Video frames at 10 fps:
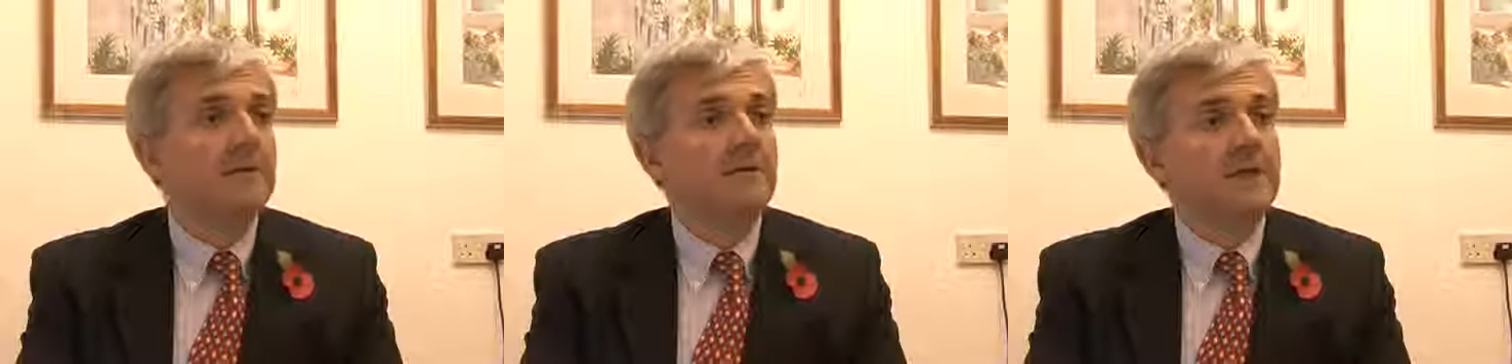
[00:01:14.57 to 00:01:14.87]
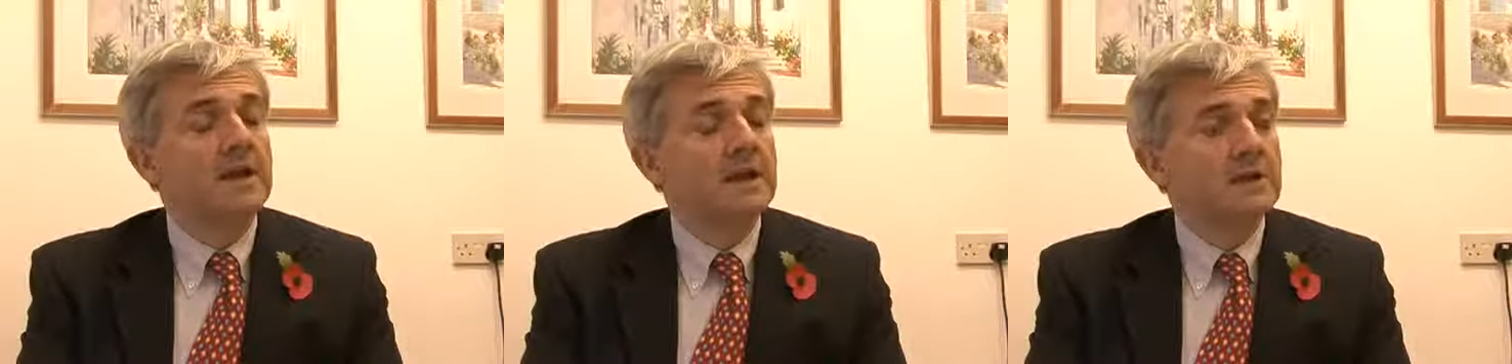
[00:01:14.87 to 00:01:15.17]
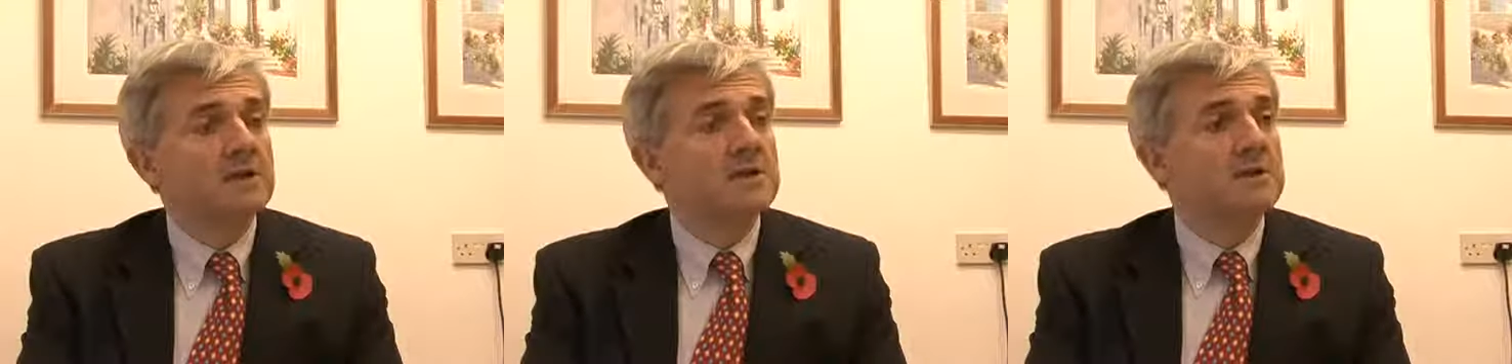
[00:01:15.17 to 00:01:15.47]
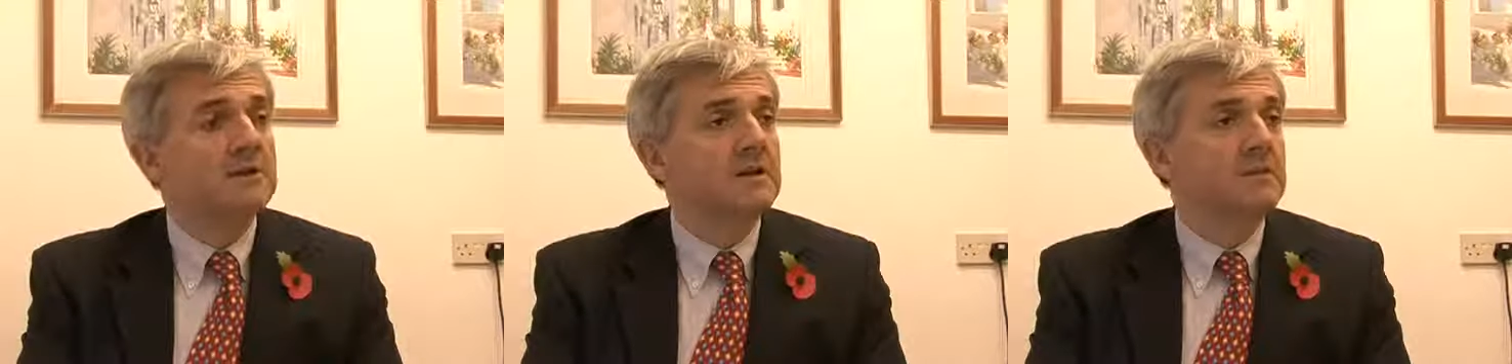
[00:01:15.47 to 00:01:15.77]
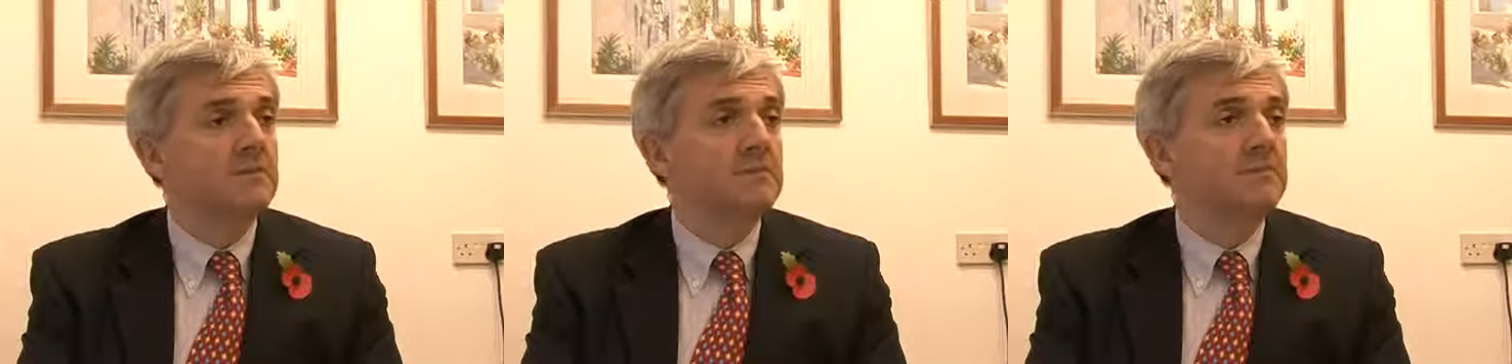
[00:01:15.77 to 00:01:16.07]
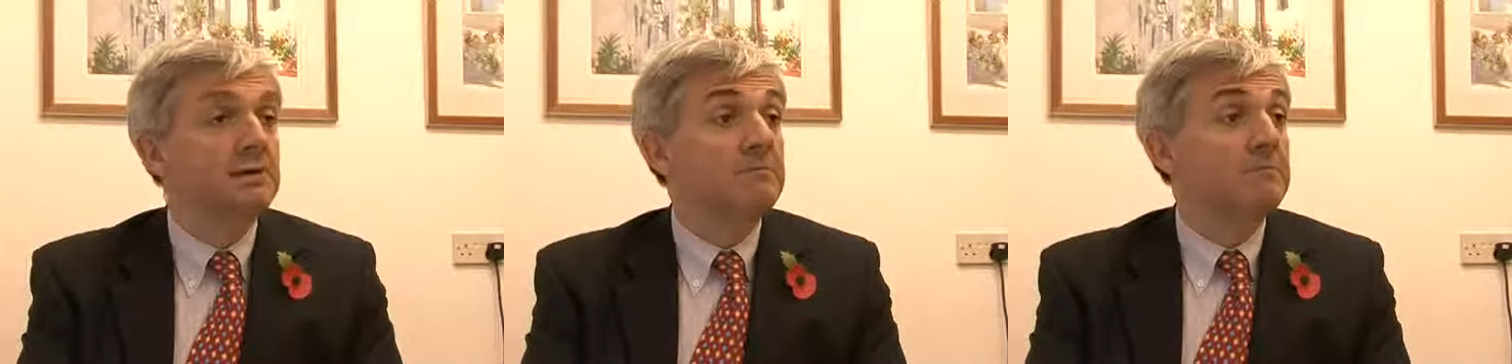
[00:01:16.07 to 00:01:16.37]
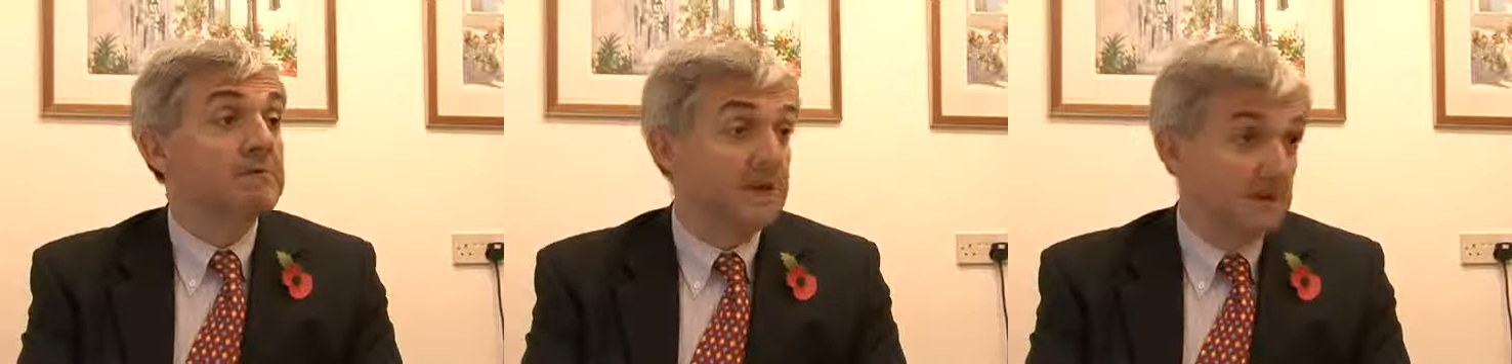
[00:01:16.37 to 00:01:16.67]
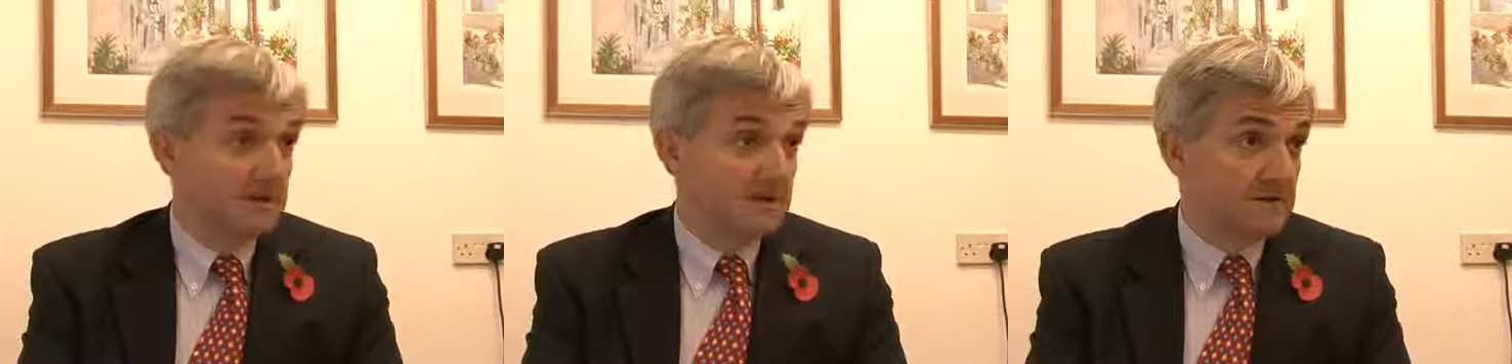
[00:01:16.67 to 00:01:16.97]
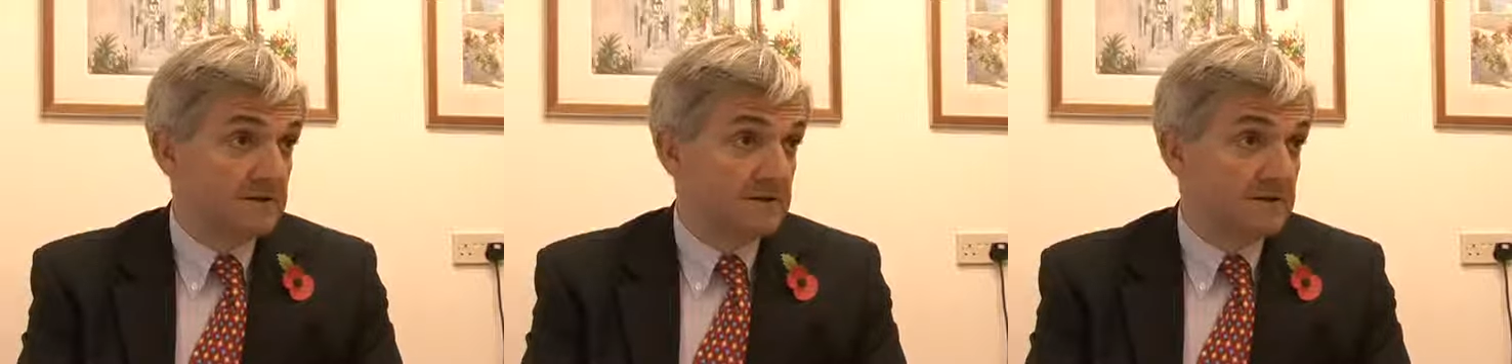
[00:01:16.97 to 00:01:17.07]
then actually they will be protected